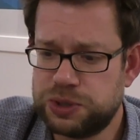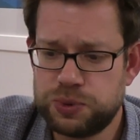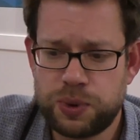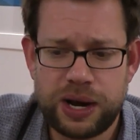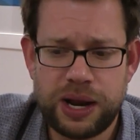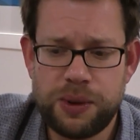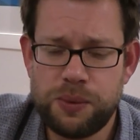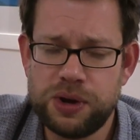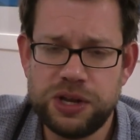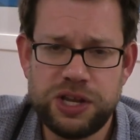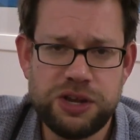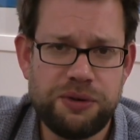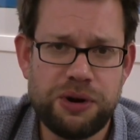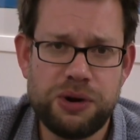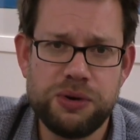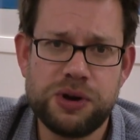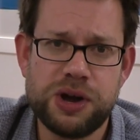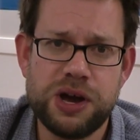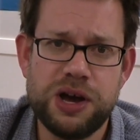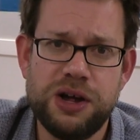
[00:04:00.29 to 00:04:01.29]

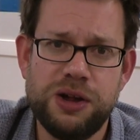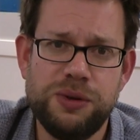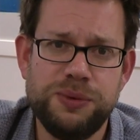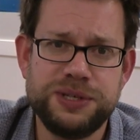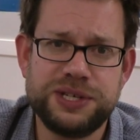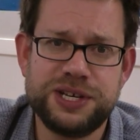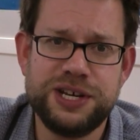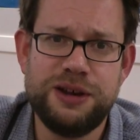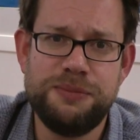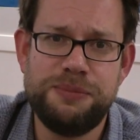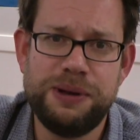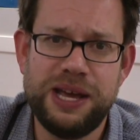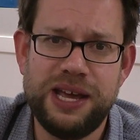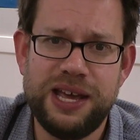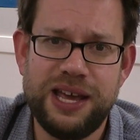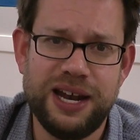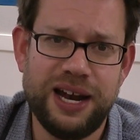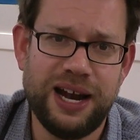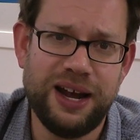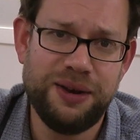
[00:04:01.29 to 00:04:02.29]
21-year-old girl was going to be,
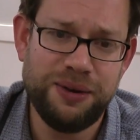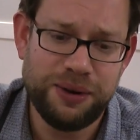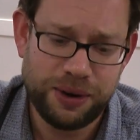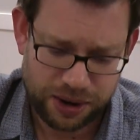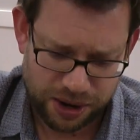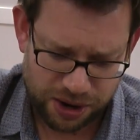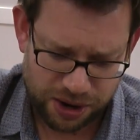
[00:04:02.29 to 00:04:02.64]
you know,